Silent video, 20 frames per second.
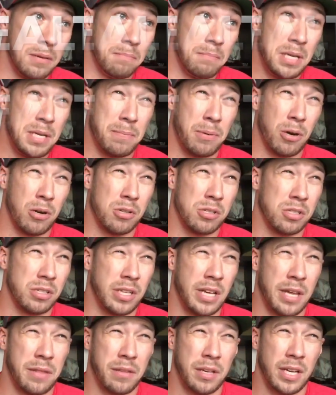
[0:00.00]
me
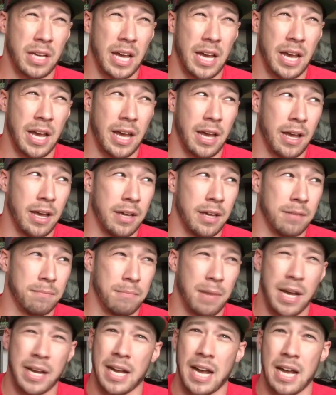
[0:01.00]
personally. I think
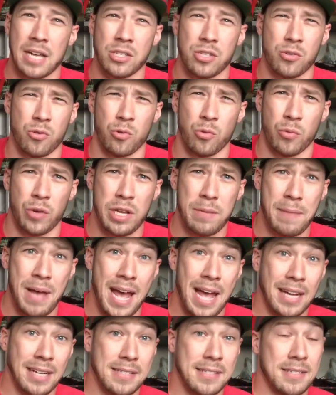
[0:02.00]
my guys through
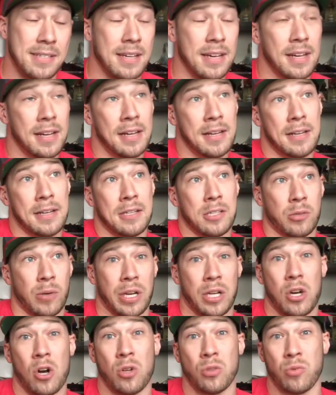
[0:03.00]
Remax. So I
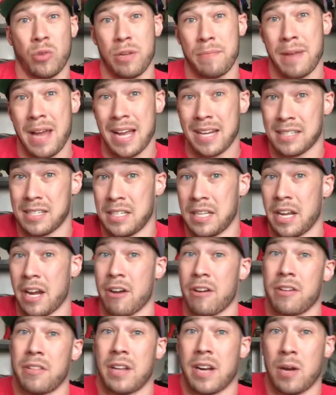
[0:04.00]
called Remax in the
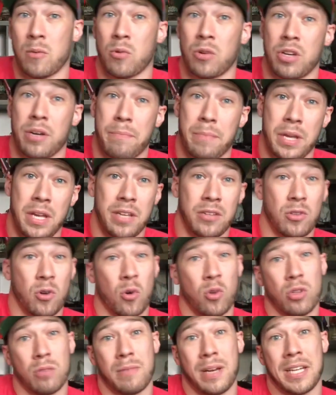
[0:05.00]
area that I wanted to be,
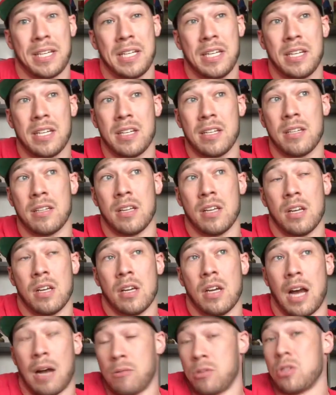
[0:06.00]
told them I
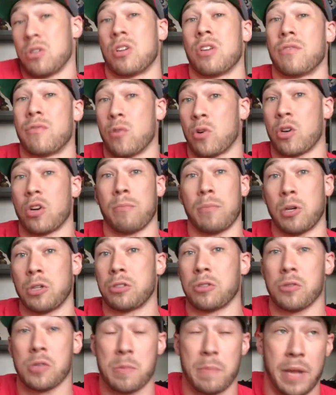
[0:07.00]
was looking for a
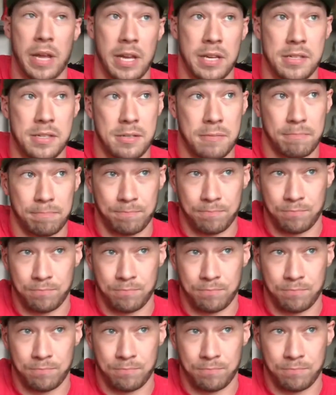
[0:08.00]
commercial space,